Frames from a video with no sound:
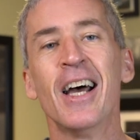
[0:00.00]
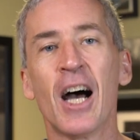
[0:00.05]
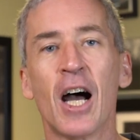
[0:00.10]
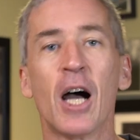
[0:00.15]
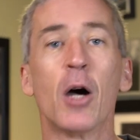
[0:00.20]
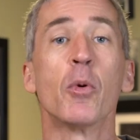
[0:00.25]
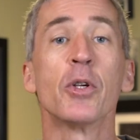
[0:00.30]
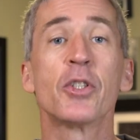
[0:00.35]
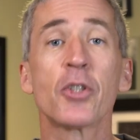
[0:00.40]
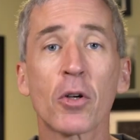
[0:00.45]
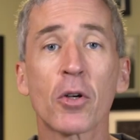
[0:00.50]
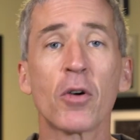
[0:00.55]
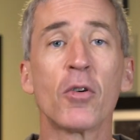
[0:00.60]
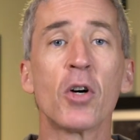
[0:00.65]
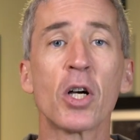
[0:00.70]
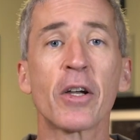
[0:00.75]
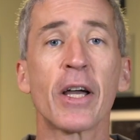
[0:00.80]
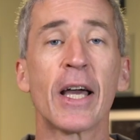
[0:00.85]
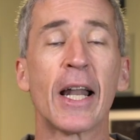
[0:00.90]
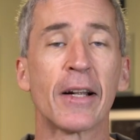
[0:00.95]
Uh, we took a
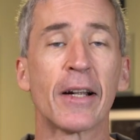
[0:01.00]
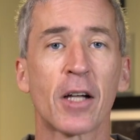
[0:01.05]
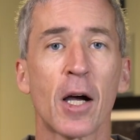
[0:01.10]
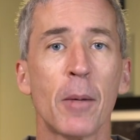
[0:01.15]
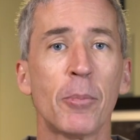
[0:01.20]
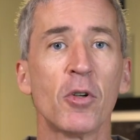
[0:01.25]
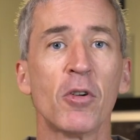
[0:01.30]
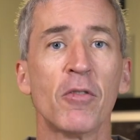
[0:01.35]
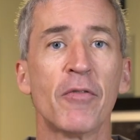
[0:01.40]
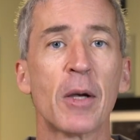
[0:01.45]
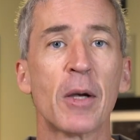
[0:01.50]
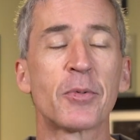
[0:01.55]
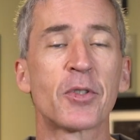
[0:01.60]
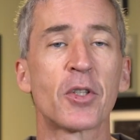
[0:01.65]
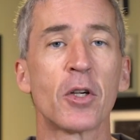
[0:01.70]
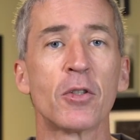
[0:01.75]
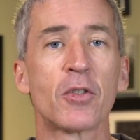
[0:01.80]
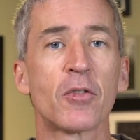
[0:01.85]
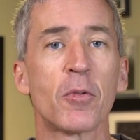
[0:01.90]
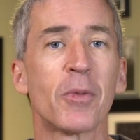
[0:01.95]
look at a couple of
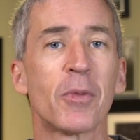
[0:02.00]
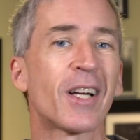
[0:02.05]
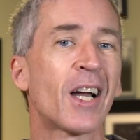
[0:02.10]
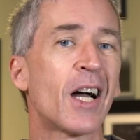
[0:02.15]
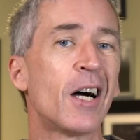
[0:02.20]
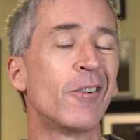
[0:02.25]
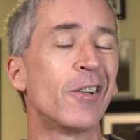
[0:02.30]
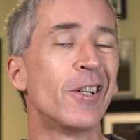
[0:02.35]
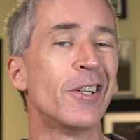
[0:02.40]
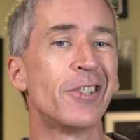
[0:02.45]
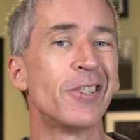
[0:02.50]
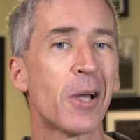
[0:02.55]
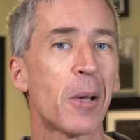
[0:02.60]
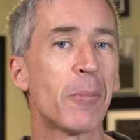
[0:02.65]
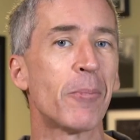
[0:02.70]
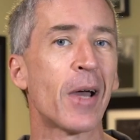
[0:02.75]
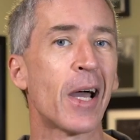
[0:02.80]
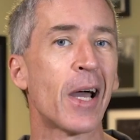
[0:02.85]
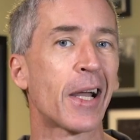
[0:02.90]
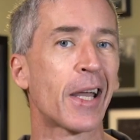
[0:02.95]
episodes from the Kotlin and
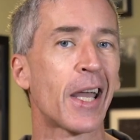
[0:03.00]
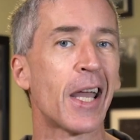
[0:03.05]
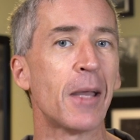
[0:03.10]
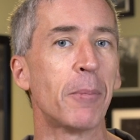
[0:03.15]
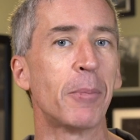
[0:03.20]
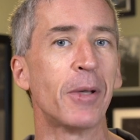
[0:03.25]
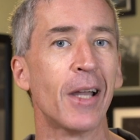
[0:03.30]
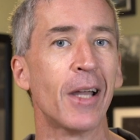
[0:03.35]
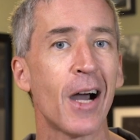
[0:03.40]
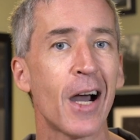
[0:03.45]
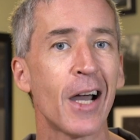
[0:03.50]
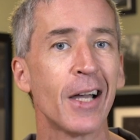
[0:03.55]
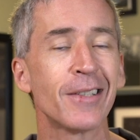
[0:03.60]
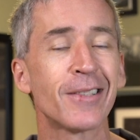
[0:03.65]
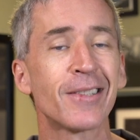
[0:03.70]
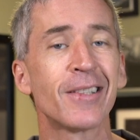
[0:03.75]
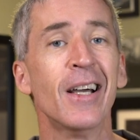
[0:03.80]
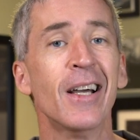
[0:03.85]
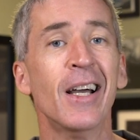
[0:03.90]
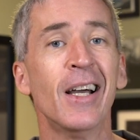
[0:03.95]
Jetpack
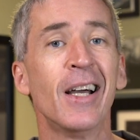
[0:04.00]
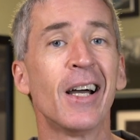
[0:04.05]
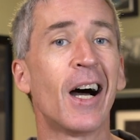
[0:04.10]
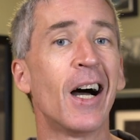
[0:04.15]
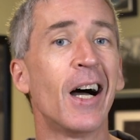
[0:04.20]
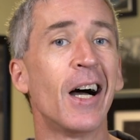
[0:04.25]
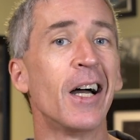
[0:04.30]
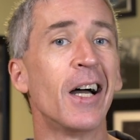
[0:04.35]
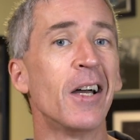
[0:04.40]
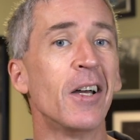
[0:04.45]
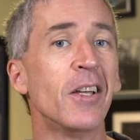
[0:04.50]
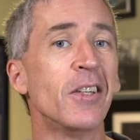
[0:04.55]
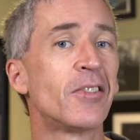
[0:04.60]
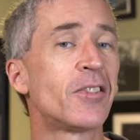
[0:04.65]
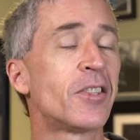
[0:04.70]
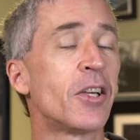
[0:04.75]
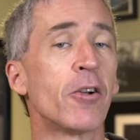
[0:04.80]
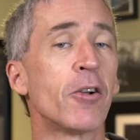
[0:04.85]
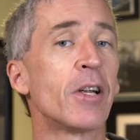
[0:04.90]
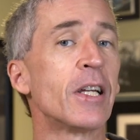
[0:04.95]
APIs uh,
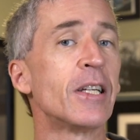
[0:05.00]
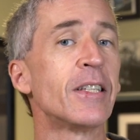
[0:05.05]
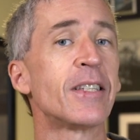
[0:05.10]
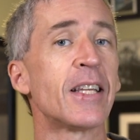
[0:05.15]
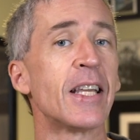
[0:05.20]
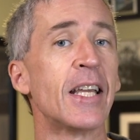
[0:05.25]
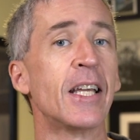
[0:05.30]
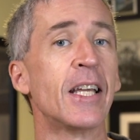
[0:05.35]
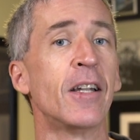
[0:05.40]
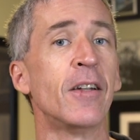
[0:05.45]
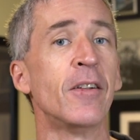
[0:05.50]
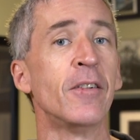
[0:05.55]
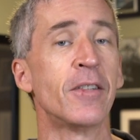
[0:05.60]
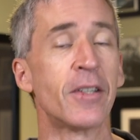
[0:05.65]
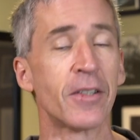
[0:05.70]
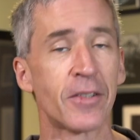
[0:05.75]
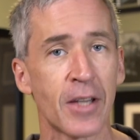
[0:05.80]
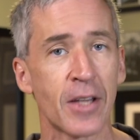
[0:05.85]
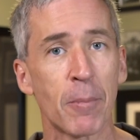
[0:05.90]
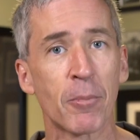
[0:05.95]
series in
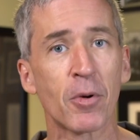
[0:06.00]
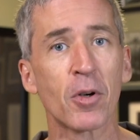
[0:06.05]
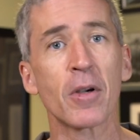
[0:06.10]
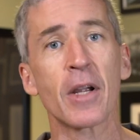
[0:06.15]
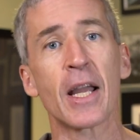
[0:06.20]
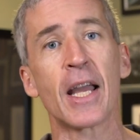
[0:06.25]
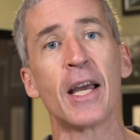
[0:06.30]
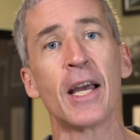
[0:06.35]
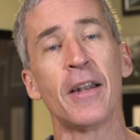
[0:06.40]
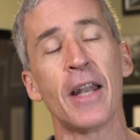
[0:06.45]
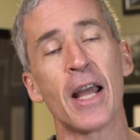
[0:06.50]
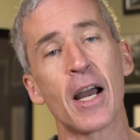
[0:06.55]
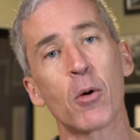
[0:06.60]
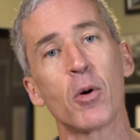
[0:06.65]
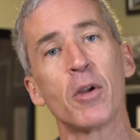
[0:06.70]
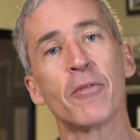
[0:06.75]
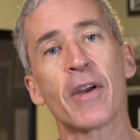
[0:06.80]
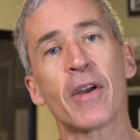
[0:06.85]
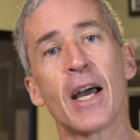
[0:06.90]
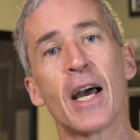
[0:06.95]
December, and now
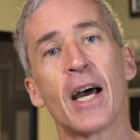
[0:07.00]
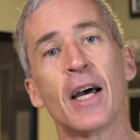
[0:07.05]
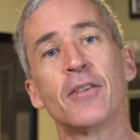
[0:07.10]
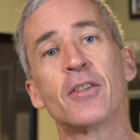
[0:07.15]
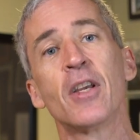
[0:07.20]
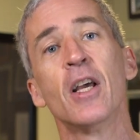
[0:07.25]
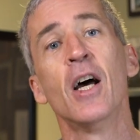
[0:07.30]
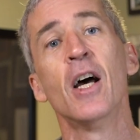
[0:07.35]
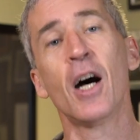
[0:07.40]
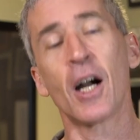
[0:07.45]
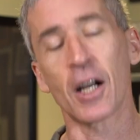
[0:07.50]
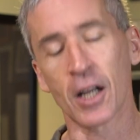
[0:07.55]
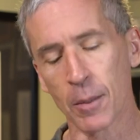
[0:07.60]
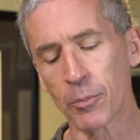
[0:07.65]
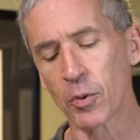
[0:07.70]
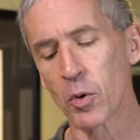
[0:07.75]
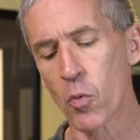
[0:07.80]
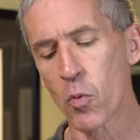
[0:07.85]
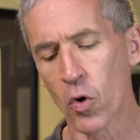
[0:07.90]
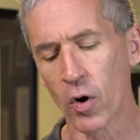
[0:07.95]
we've had a
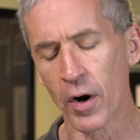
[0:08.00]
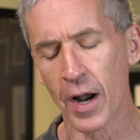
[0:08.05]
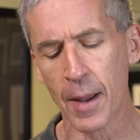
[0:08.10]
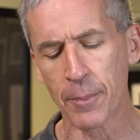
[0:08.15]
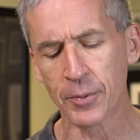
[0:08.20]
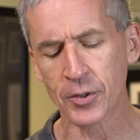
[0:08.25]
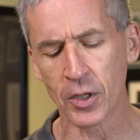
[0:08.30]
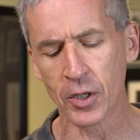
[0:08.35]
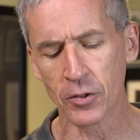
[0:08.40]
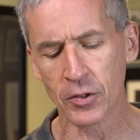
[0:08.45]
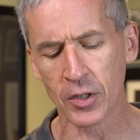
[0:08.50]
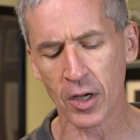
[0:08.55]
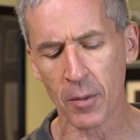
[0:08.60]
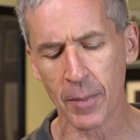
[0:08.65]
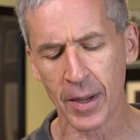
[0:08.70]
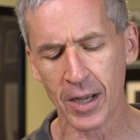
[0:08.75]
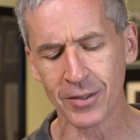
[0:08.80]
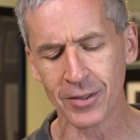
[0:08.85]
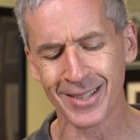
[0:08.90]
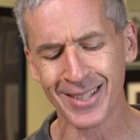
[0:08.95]
couple more episodes come
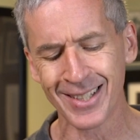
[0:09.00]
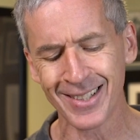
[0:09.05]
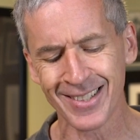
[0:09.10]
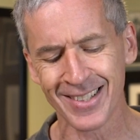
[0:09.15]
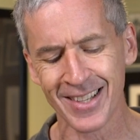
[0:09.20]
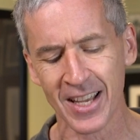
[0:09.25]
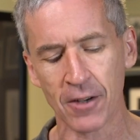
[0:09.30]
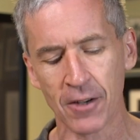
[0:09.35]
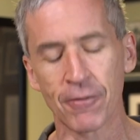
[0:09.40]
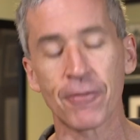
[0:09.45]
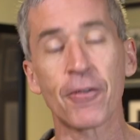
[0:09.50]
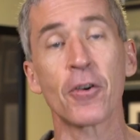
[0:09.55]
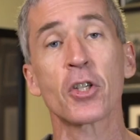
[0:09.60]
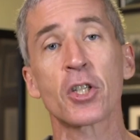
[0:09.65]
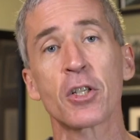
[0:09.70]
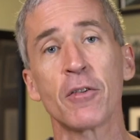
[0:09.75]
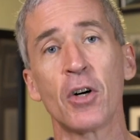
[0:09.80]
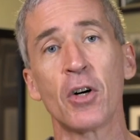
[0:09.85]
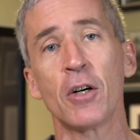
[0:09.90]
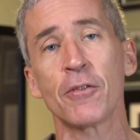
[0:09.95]
out since then.
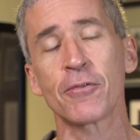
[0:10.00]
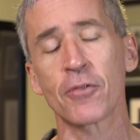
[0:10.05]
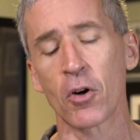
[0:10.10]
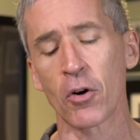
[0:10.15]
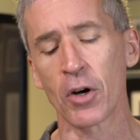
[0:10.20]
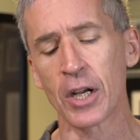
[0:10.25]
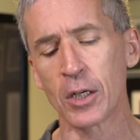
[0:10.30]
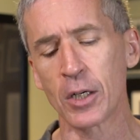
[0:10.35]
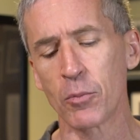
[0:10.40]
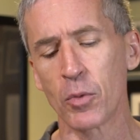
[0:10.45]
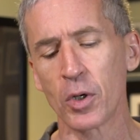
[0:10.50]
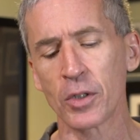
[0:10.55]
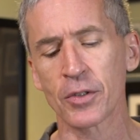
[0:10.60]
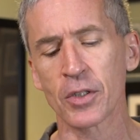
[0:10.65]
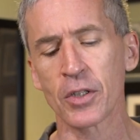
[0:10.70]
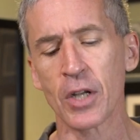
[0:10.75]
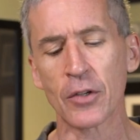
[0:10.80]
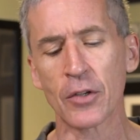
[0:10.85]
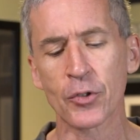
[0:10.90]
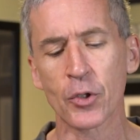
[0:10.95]
First of all, Florina
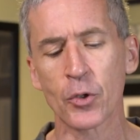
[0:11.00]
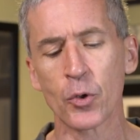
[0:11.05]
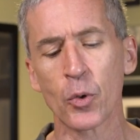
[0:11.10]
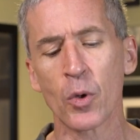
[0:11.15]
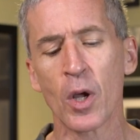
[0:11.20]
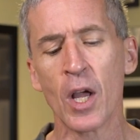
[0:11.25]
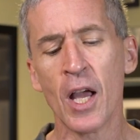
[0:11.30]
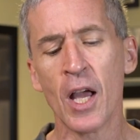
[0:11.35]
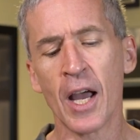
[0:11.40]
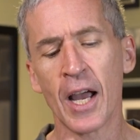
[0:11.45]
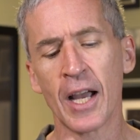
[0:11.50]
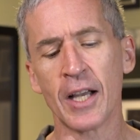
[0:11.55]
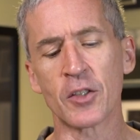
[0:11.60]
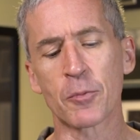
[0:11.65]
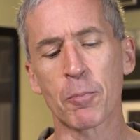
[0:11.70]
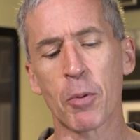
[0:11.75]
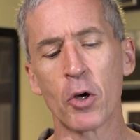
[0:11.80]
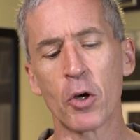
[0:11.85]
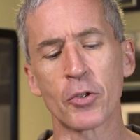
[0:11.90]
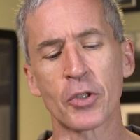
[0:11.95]
Muntenescu has
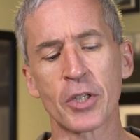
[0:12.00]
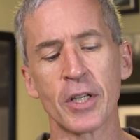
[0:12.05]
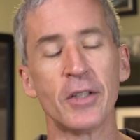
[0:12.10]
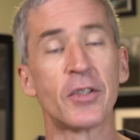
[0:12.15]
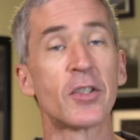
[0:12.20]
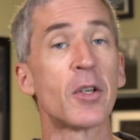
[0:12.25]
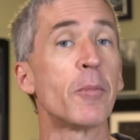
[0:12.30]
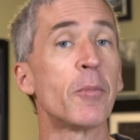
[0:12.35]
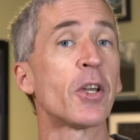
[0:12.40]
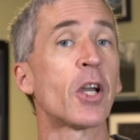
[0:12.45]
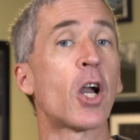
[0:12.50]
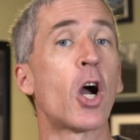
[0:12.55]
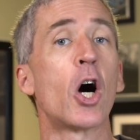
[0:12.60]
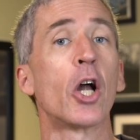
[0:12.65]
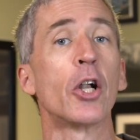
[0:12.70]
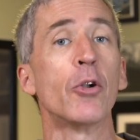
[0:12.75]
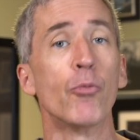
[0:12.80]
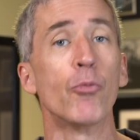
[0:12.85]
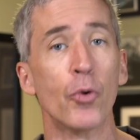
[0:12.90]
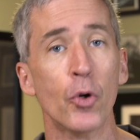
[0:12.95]
posted something
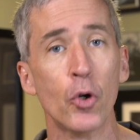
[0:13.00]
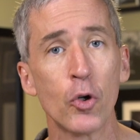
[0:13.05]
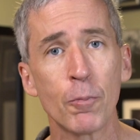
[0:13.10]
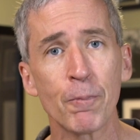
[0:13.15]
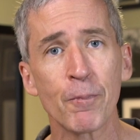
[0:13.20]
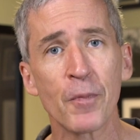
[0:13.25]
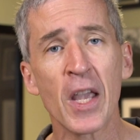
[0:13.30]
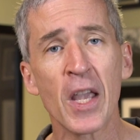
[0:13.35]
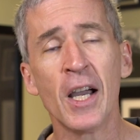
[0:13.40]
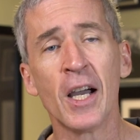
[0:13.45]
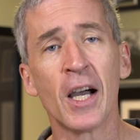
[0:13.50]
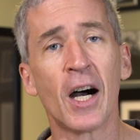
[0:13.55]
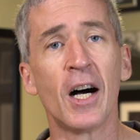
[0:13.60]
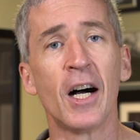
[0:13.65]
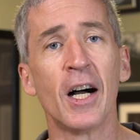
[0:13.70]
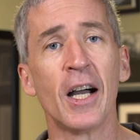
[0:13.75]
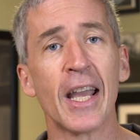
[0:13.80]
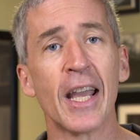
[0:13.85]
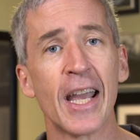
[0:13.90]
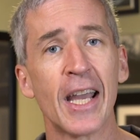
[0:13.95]
on Room
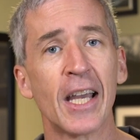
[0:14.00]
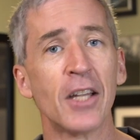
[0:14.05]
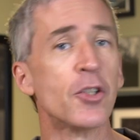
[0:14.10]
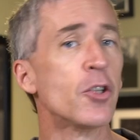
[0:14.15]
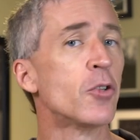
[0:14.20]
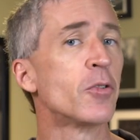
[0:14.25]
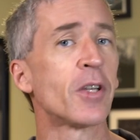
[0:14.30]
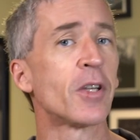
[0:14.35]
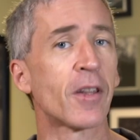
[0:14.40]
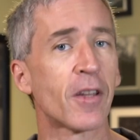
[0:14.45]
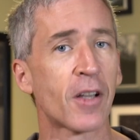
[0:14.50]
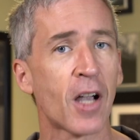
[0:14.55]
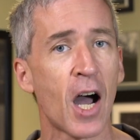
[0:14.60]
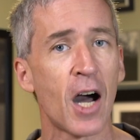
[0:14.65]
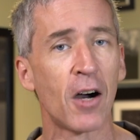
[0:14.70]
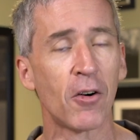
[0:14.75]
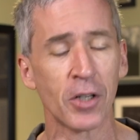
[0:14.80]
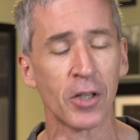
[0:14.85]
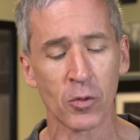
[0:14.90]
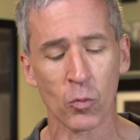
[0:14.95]
uh, and using
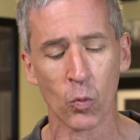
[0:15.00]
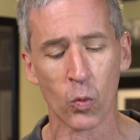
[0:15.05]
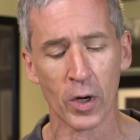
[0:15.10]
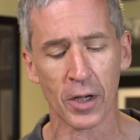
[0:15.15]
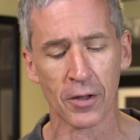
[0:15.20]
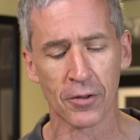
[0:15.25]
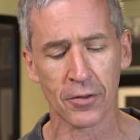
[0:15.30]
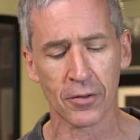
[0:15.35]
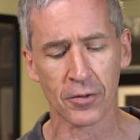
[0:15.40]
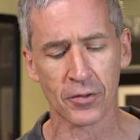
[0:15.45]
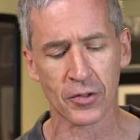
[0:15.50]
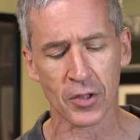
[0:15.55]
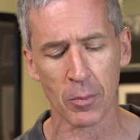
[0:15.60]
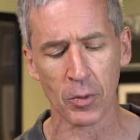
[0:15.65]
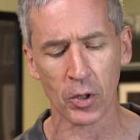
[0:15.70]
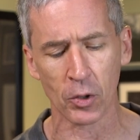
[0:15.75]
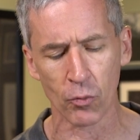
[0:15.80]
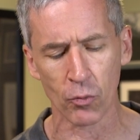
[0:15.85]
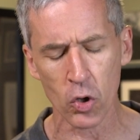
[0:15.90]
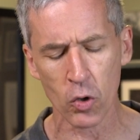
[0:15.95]
Kotlin with some
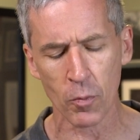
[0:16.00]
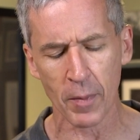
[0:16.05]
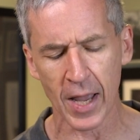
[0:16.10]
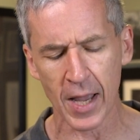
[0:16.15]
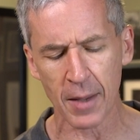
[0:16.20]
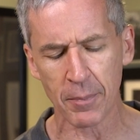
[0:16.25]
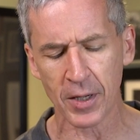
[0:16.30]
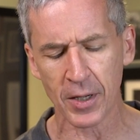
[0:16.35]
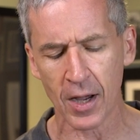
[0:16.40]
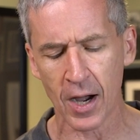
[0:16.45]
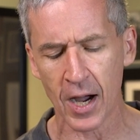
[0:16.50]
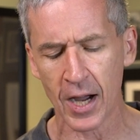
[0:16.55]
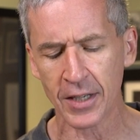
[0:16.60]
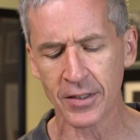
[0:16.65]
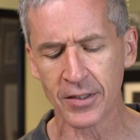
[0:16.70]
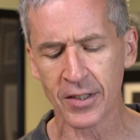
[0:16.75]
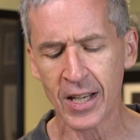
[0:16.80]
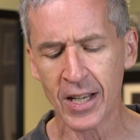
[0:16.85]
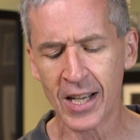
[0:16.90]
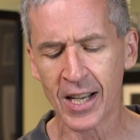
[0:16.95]
of the Room
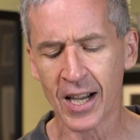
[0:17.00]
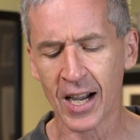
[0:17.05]
APIs.